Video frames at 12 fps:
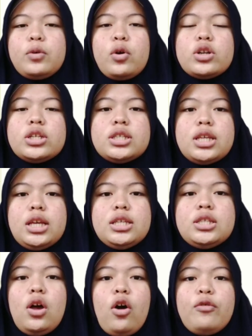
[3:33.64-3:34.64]

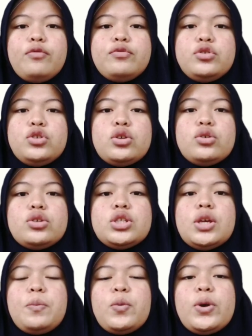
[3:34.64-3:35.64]
consists of two
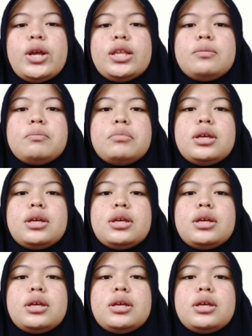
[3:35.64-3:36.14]
separate